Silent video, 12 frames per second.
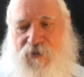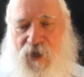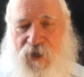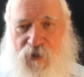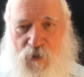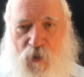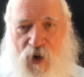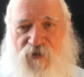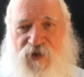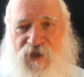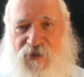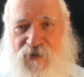Are you
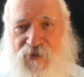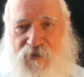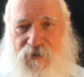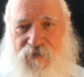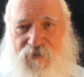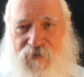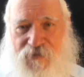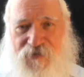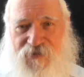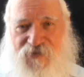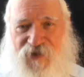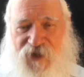worried
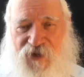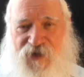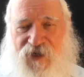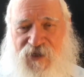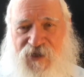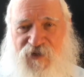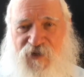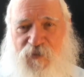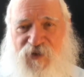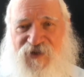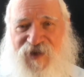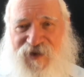that you're going to need to
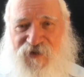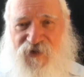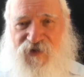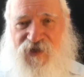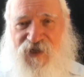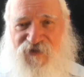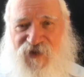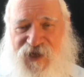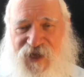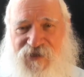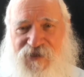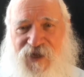protect yourself
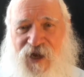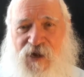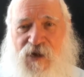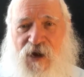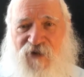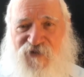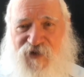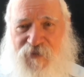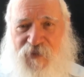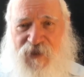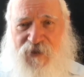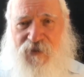against a
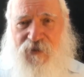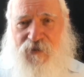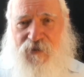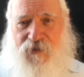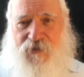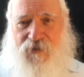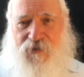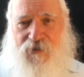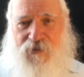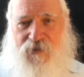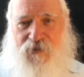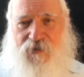government?
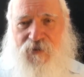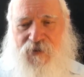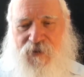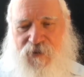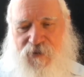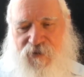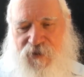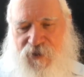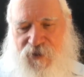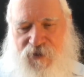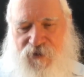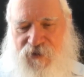
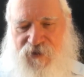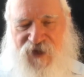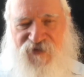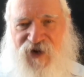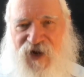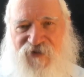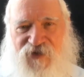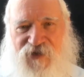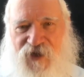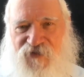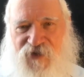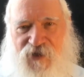Uh, you'll never have
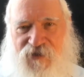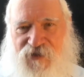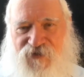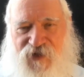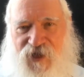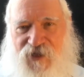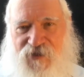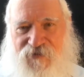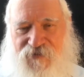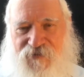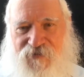enough guns for that.